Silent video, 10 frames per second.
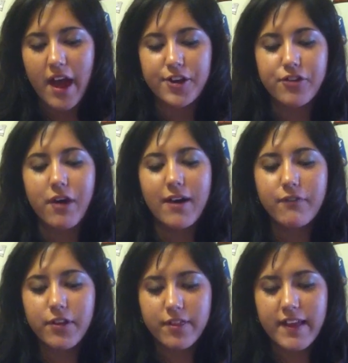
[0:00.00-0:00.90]
I do
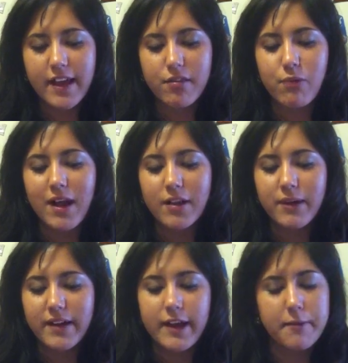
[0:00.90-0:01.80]
awful things well
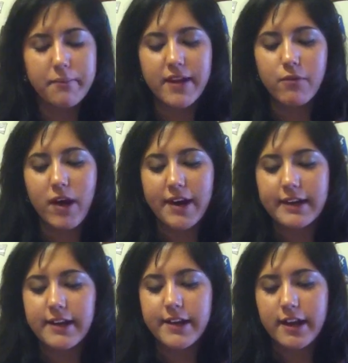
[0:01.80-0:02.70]
aware that I'm being
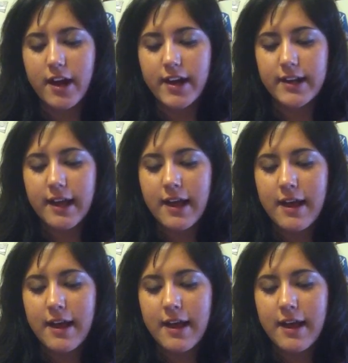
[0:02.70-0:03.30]
watched and judged,